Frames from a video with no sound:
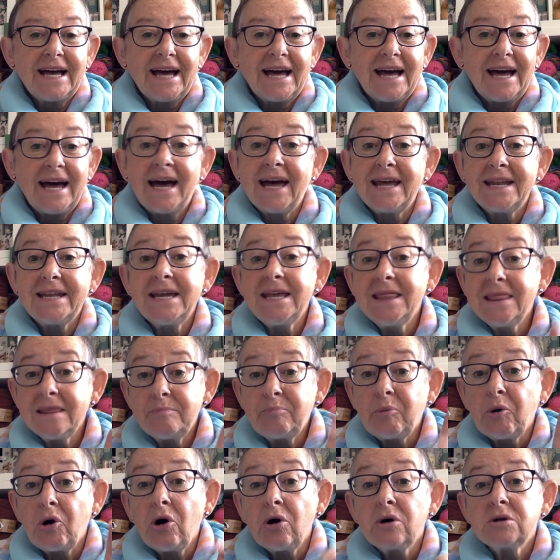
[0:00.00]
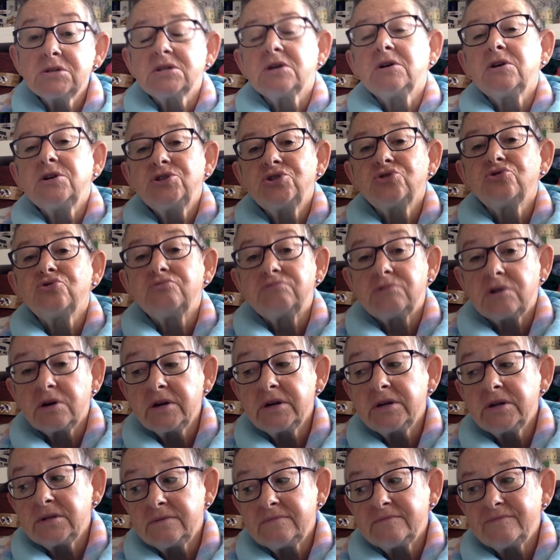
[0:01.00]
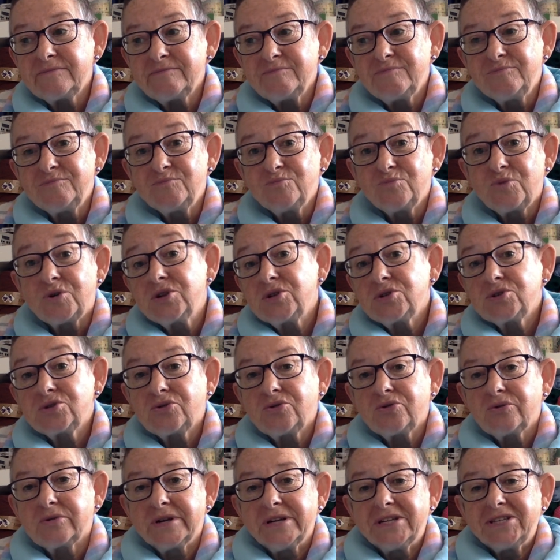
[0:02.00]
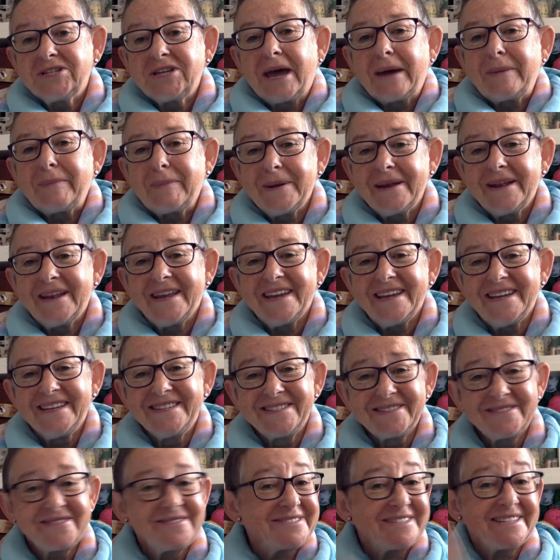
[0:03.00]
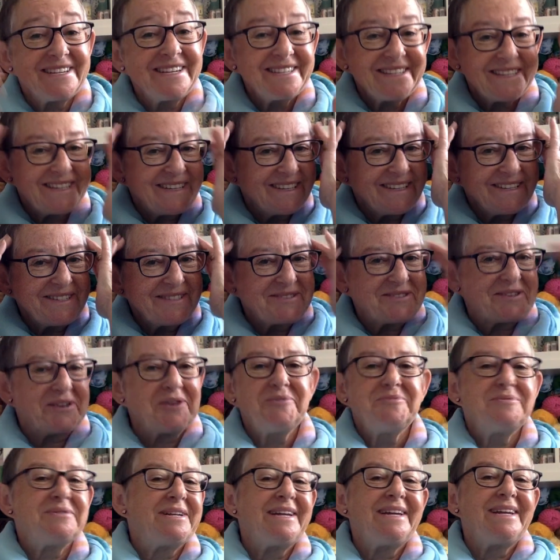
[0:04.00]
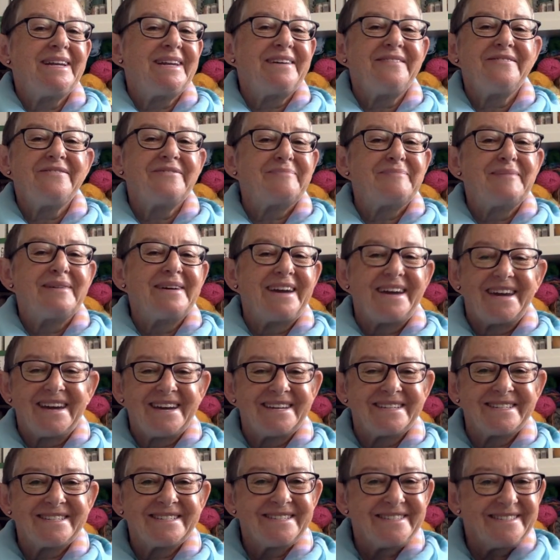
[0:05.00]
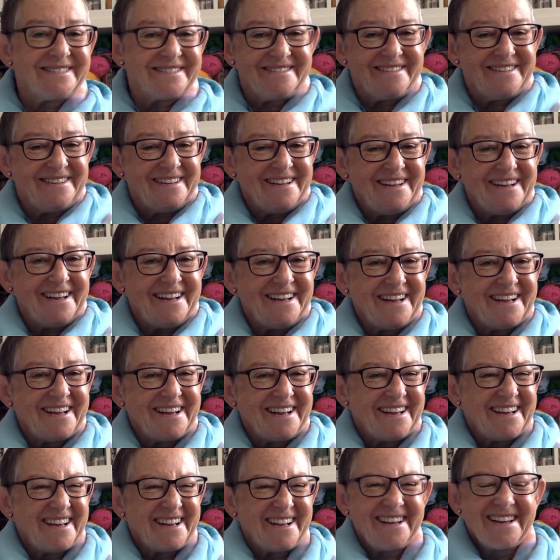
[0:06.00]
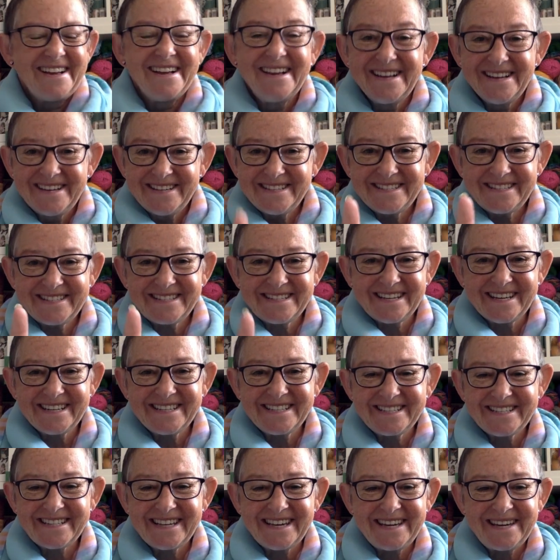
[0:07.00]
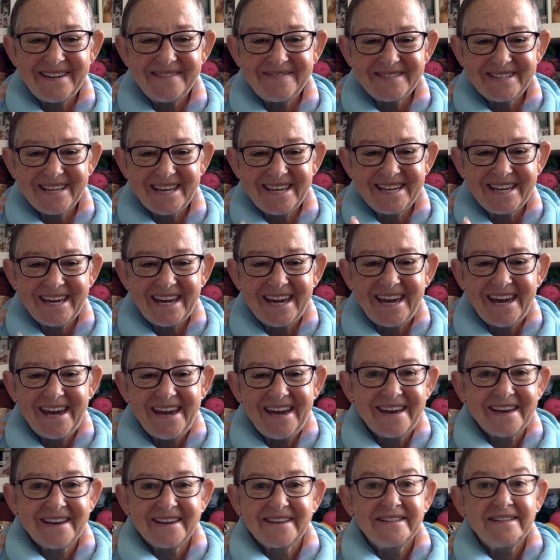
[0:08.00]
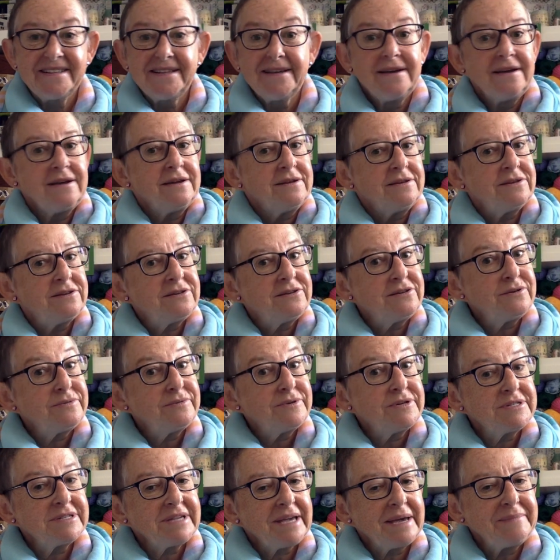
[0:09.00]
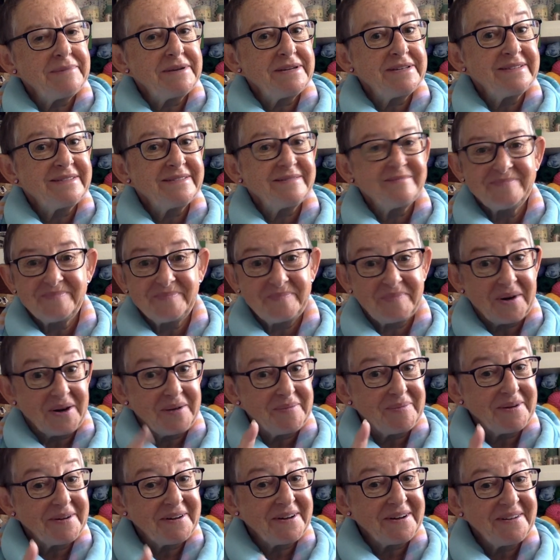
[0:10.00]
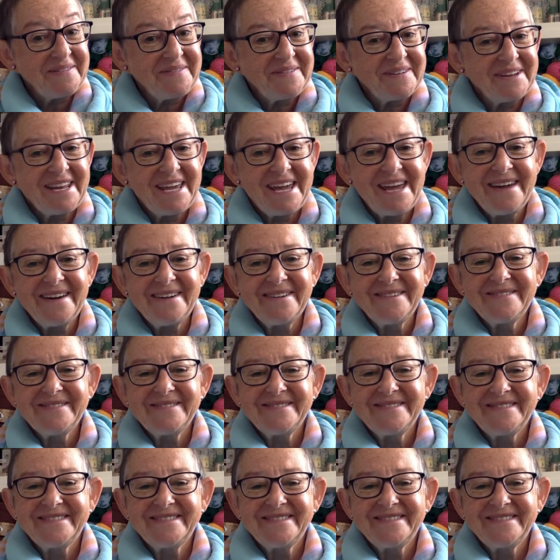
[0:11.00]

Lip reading: And in the box, I shall write what it's called in Japanese, because it's just totally left my head. Stay safe. Take care. You know what's coming. Bye-bye for now.